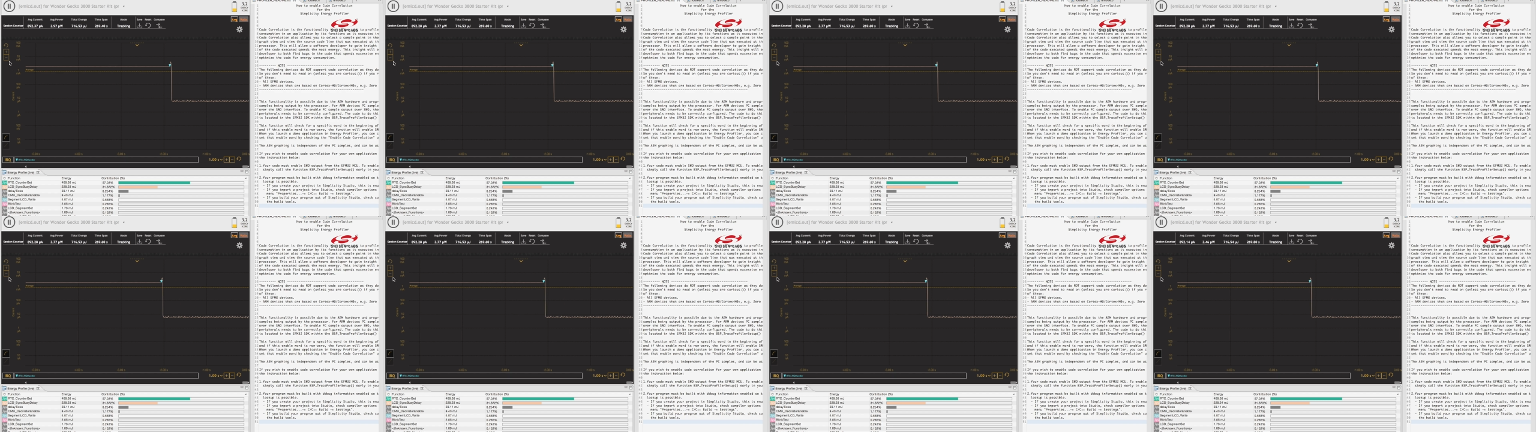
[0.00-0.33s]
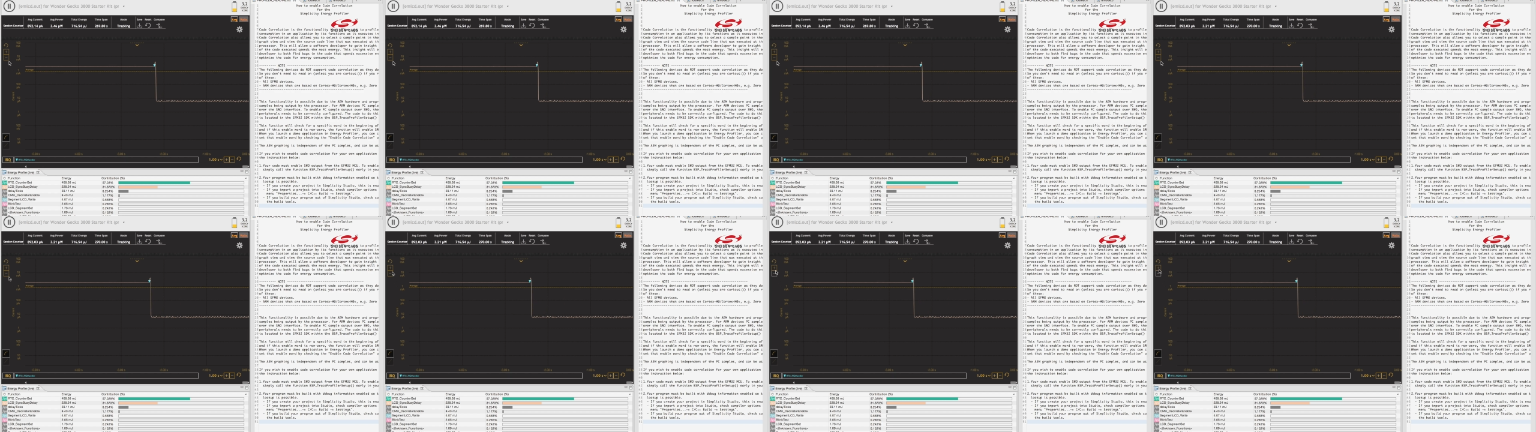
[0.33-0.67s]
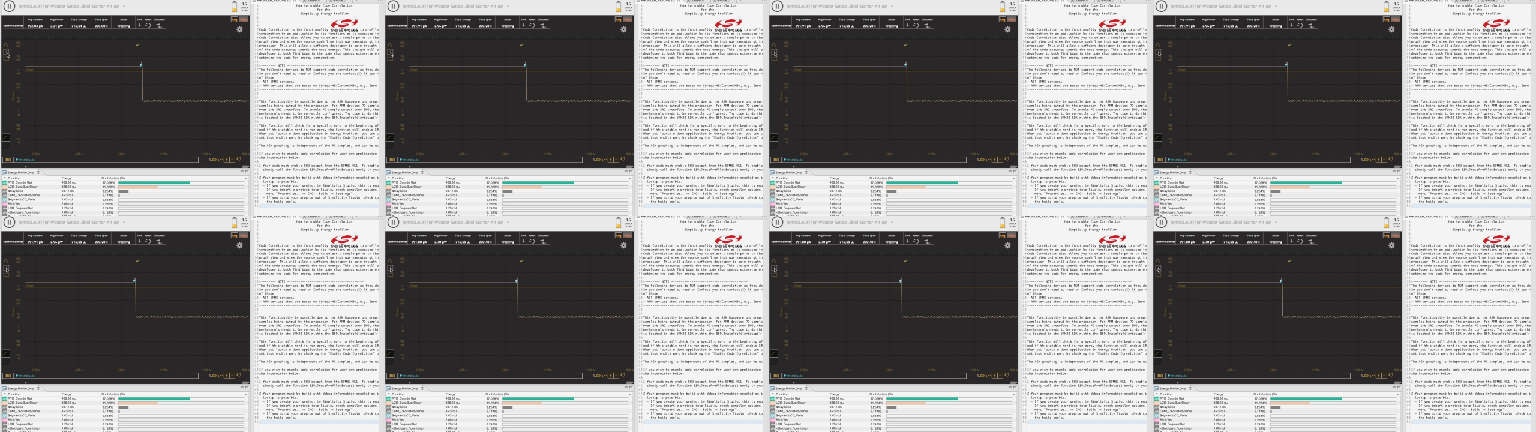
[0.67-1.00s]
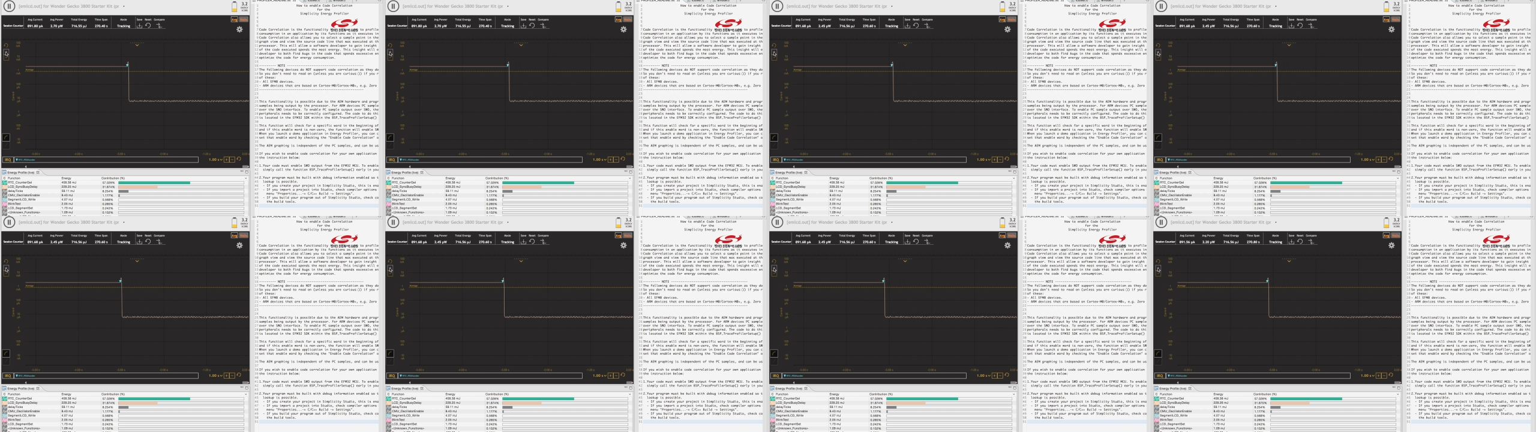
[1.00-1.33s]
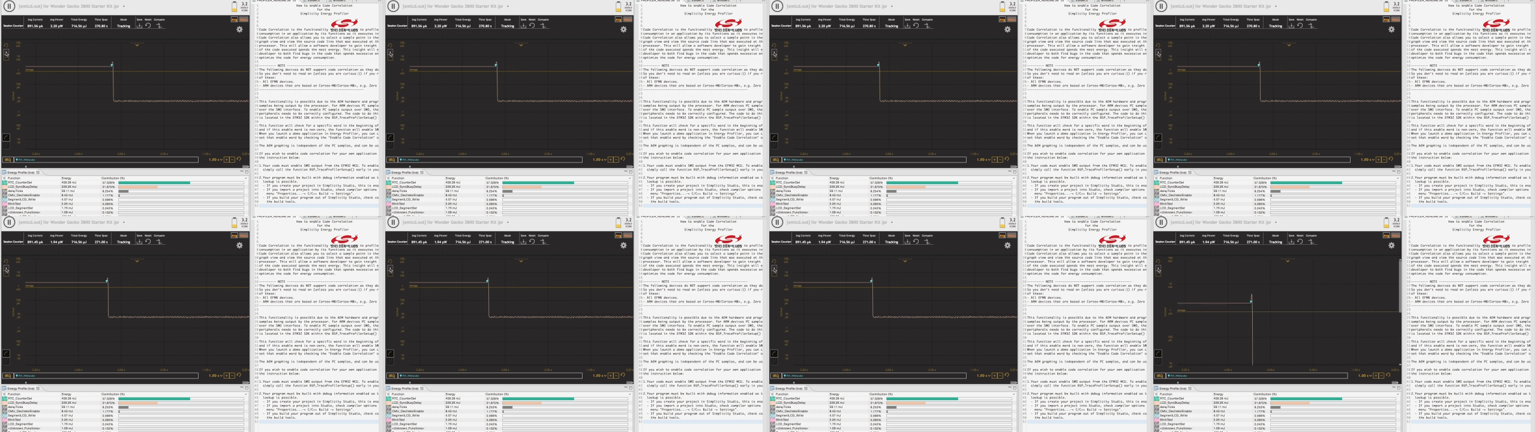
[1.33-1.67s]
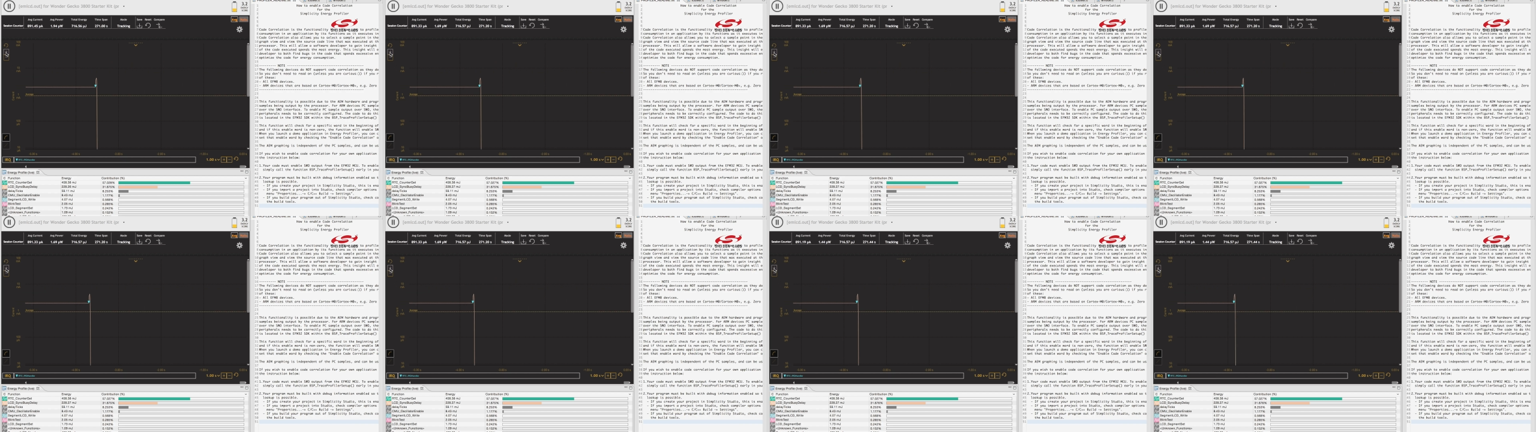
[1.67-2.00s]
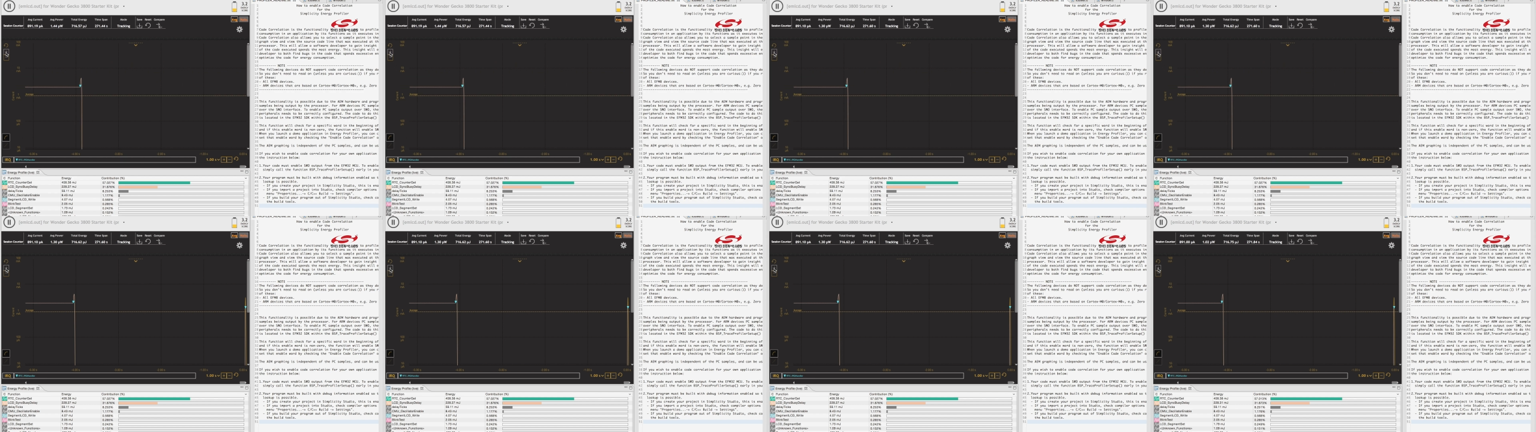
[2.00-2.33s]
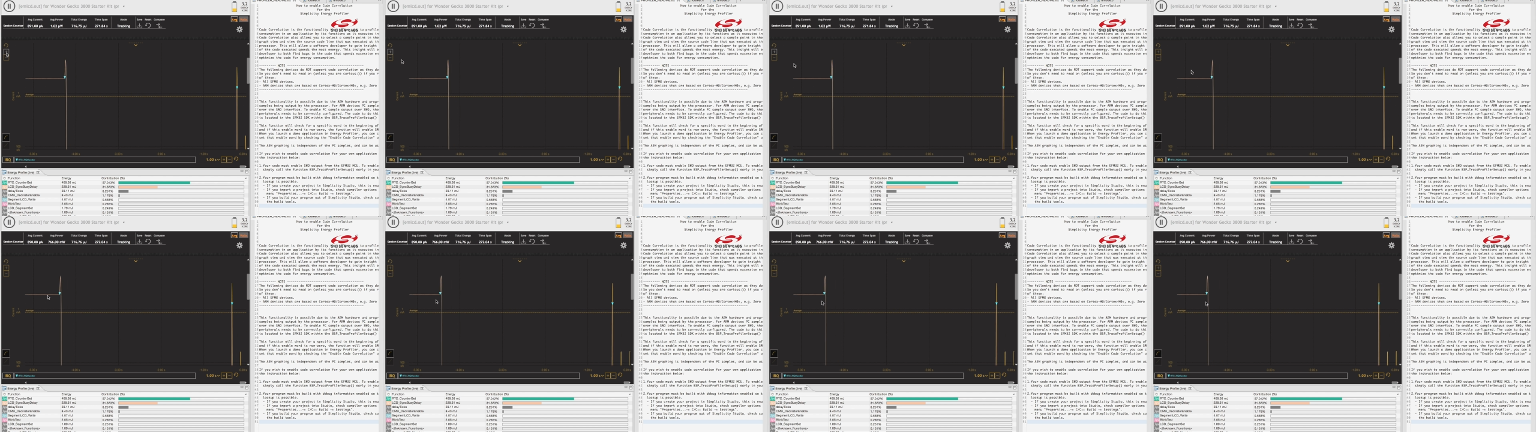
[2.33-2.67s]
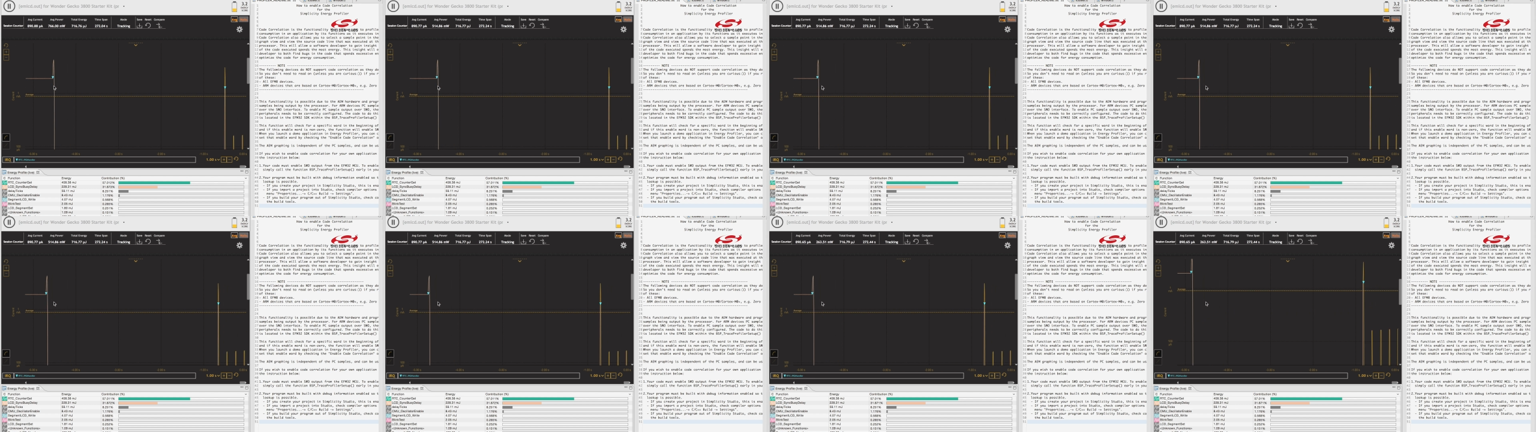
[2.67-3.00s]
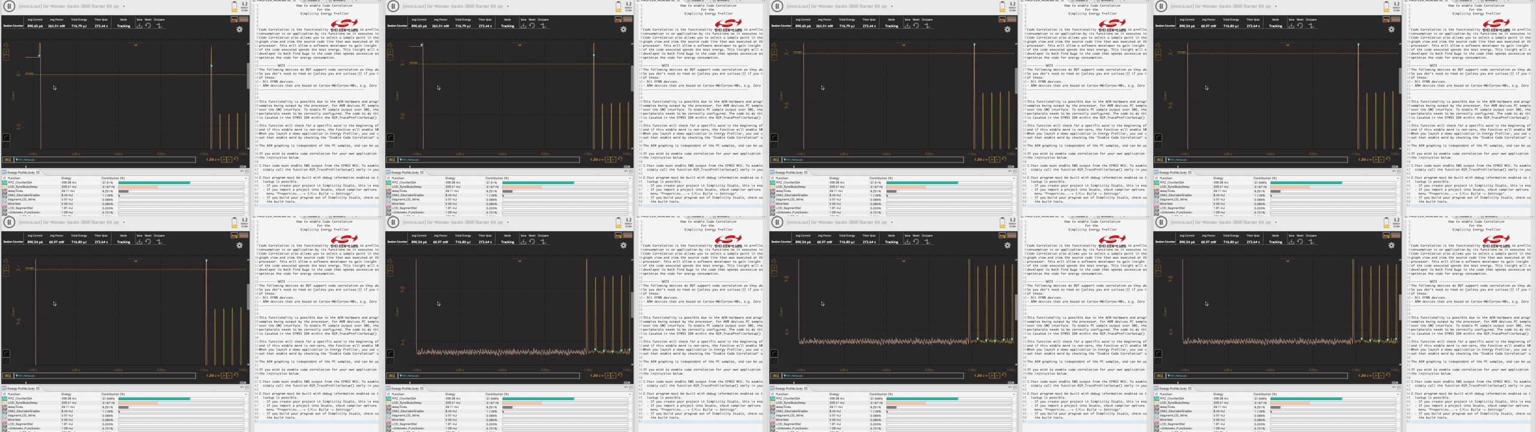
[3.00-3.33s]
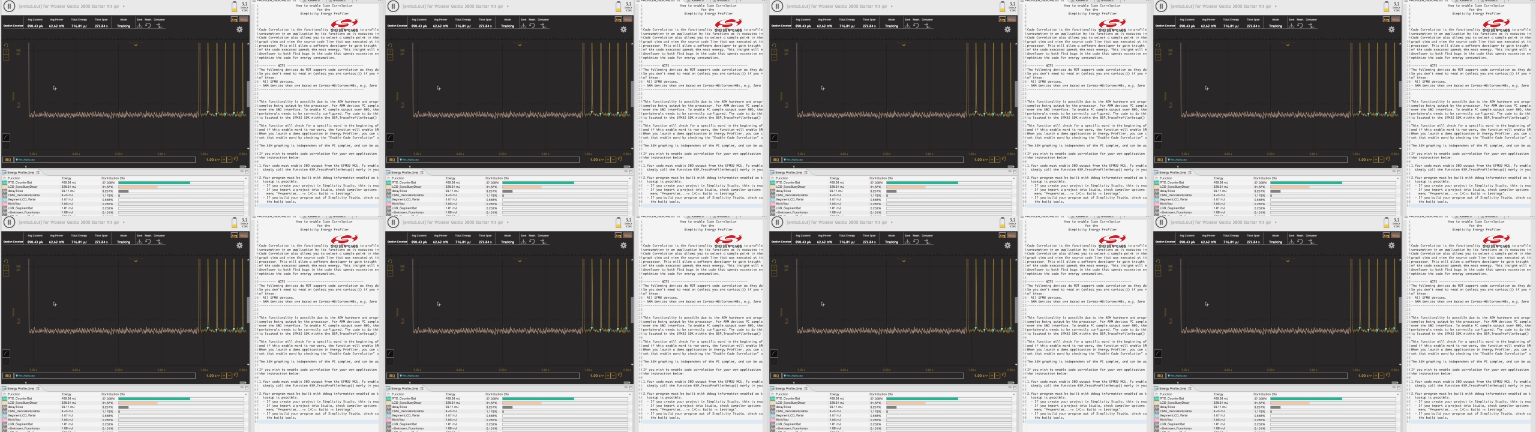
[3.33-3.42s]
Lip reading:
(no speaker visible)